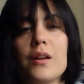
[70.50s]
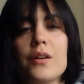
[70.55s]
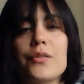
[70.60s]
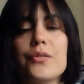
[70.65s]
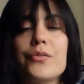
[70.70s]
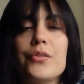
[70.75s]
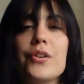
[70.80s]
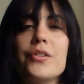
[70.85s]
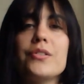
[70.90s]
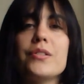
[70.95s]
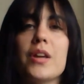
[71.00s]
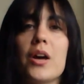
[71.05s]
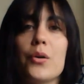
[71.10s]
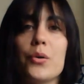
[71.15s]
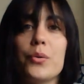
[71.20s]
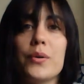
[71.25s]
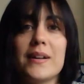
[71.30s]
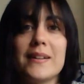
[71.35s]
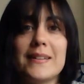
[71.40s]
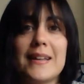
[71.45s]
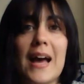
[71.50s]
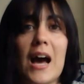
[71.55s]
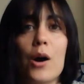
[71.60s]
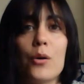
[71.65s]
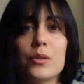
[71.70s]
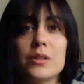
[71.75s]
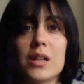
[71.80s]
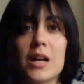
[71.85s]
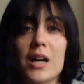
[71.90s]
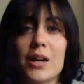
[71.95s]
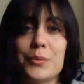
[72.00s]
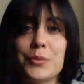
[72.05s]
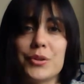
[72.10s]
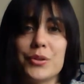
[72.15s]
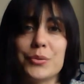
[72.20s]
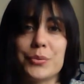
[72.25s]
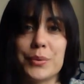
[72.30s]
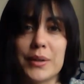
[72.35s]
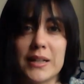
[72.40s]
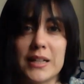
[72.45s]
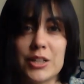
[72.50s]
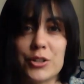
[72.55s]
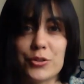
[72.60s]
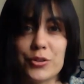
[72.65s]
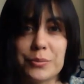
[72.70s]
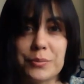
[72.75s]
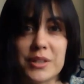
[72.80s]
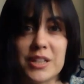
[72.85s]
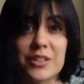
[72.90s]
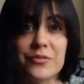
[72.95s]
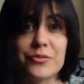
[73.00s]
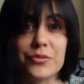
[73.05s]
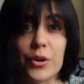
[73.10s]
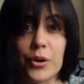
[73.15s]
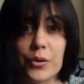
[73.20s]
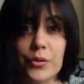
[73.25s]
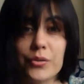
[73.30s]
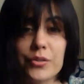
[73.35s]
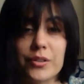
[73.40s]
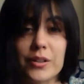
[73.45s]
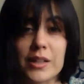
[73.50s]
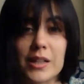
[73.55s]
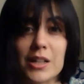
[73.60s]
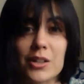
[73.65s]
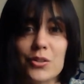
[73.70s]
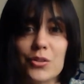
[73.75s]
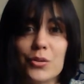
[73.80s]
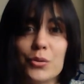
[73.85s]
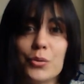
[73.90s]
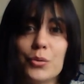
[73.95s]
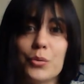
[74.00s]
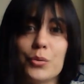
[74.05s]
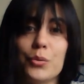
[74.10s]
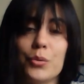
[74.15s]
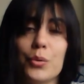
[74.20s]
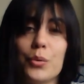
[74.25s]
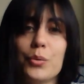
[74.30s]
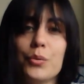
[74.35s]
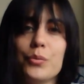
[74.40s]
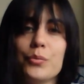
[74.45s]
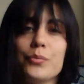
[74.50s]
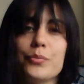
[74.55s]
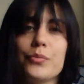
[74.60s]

First, I'll quickly outline what a Reiki treatment involves in case you don't know.